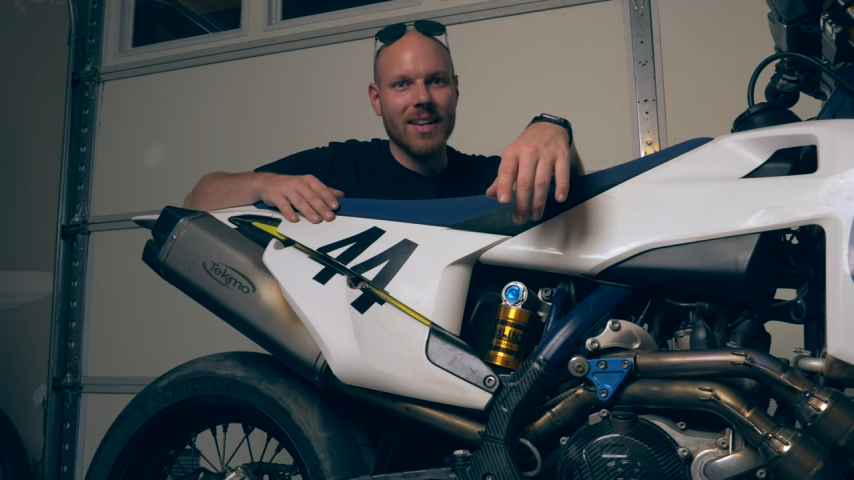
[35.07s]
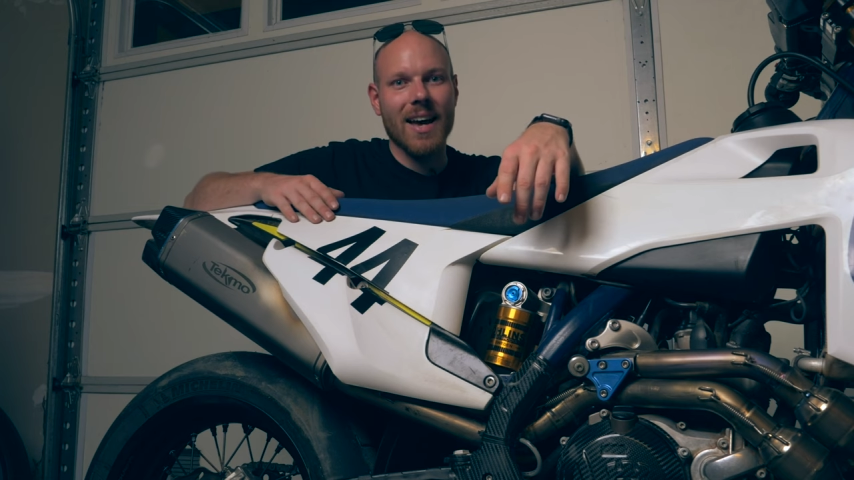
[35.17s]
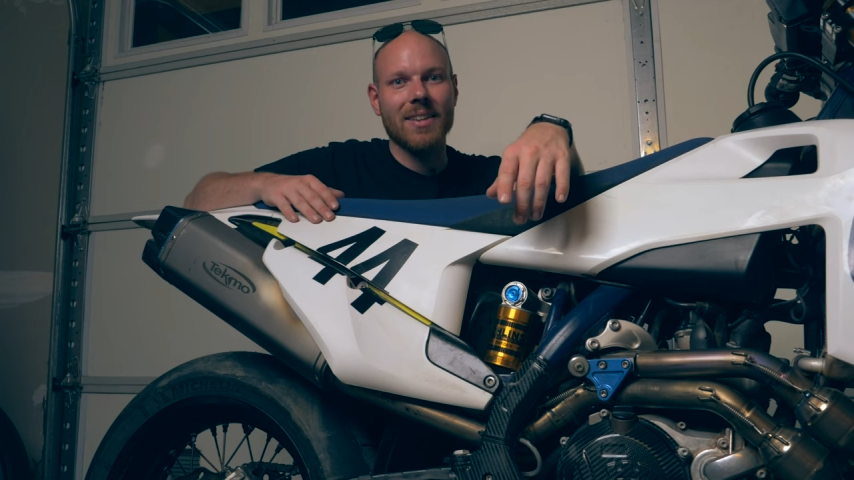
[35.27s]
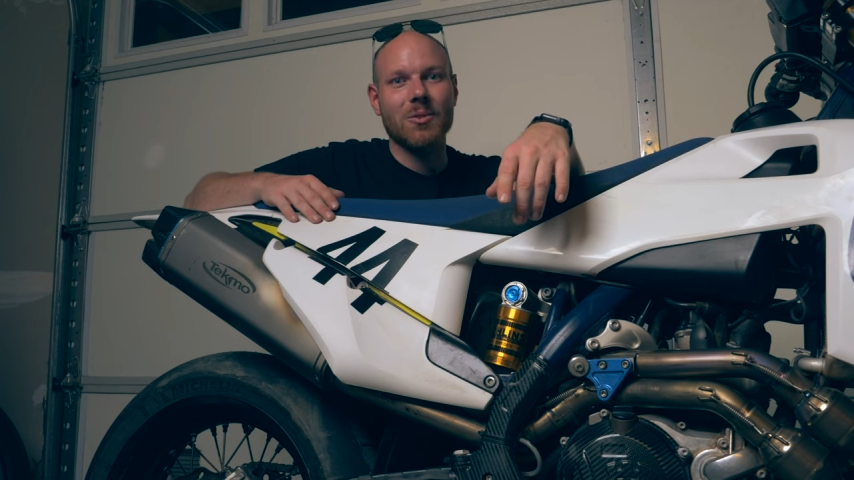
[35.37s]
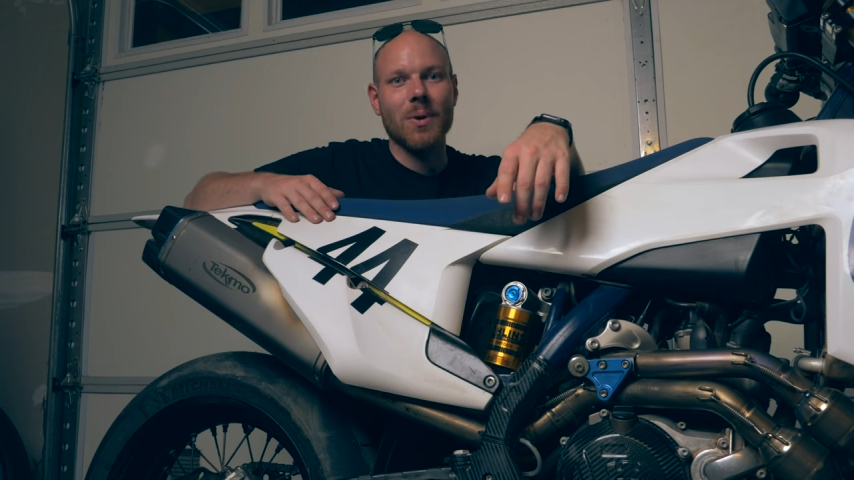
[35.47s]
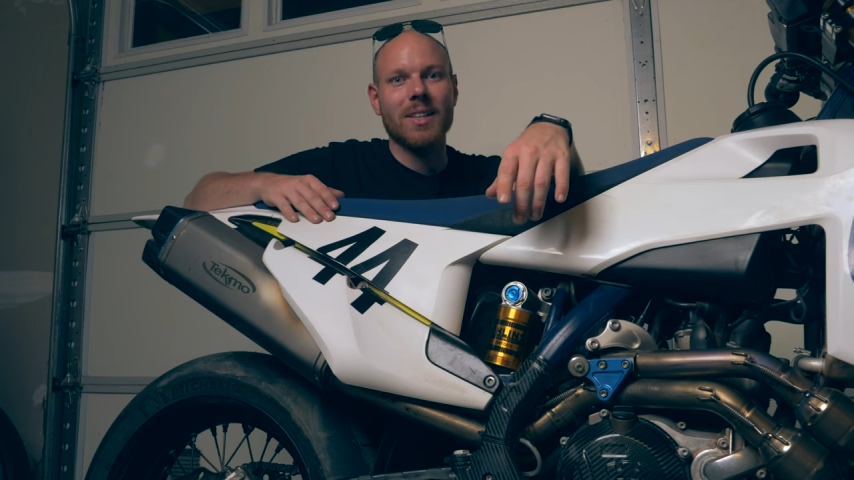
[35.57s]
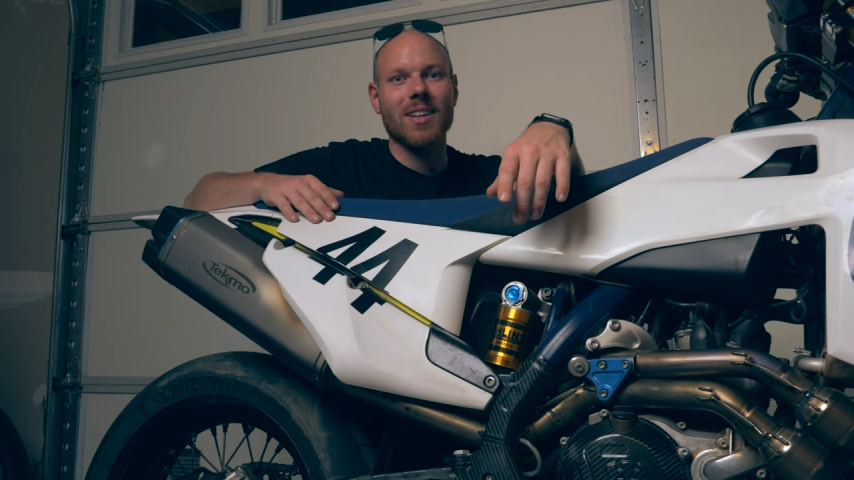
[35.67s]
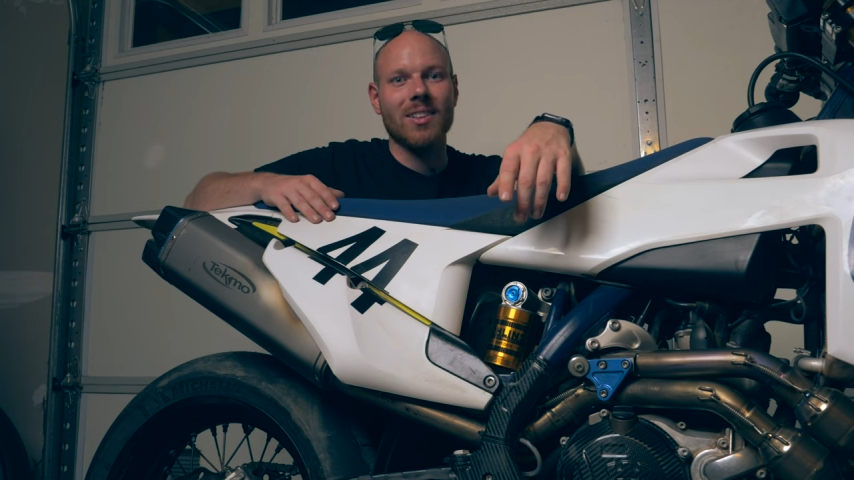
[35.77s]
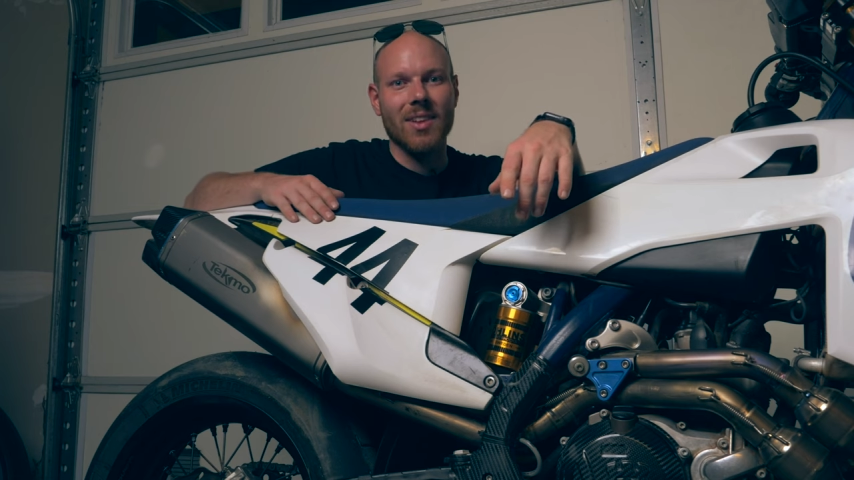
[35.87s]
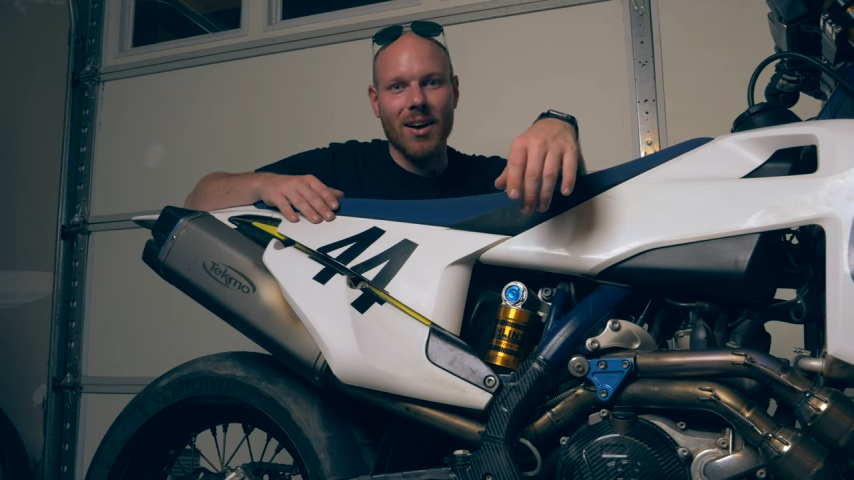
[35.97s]
I had to wait a
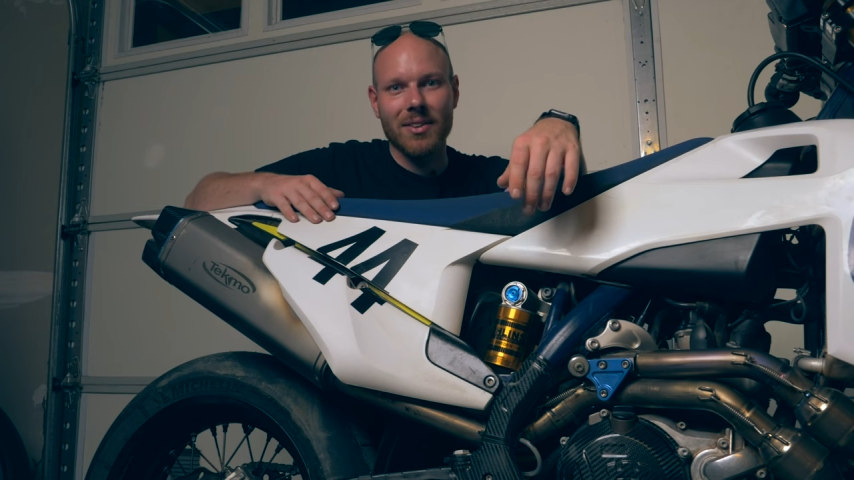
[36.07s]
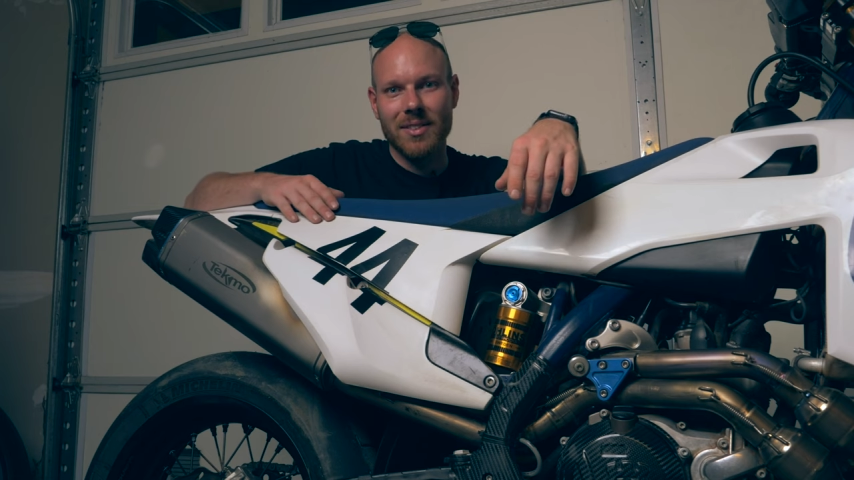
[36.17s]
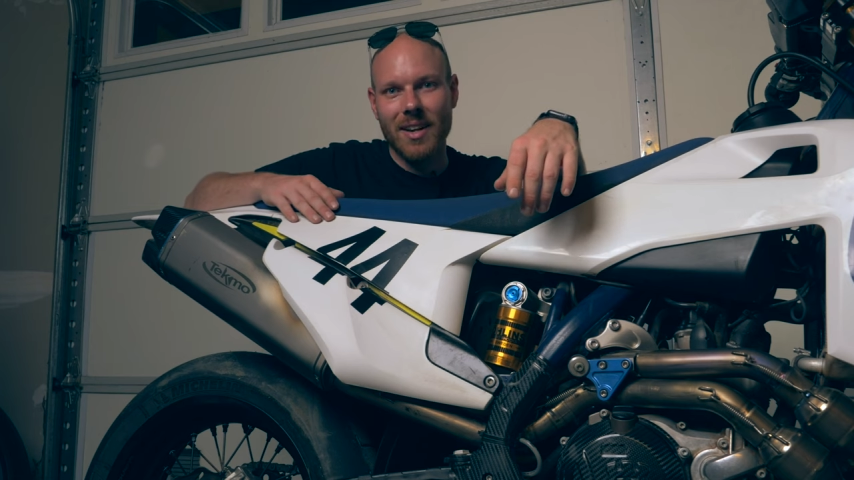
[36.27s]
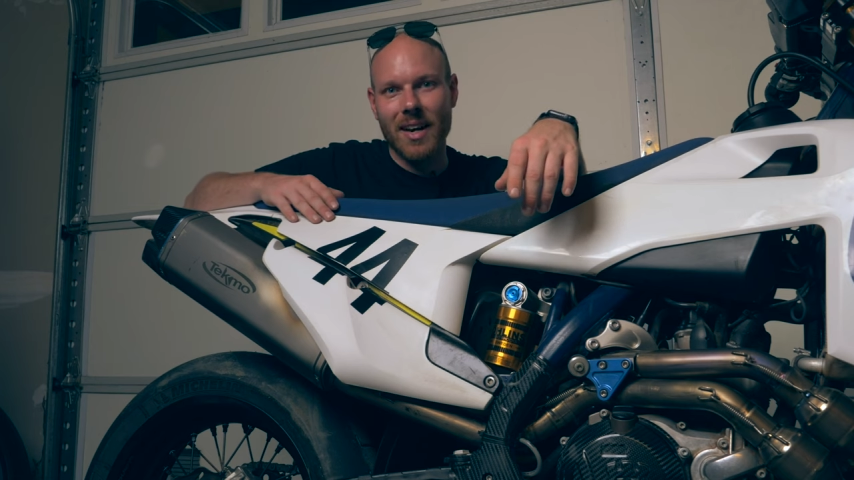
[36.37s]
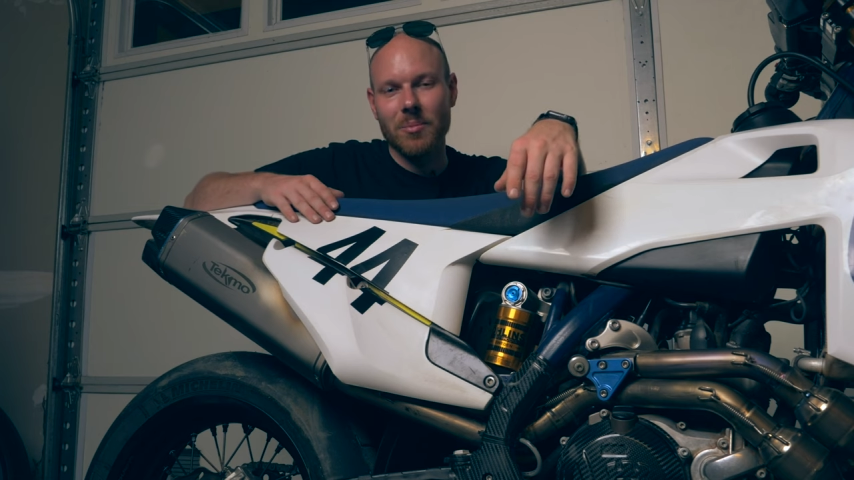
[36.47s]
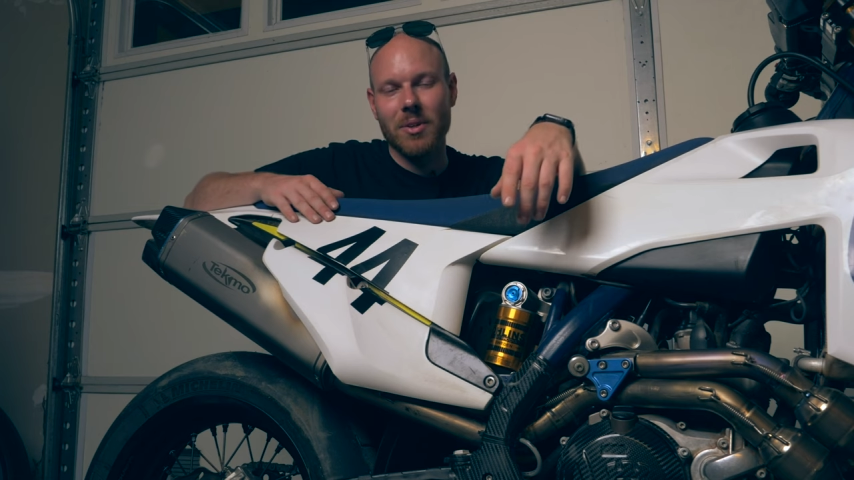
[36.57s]
long time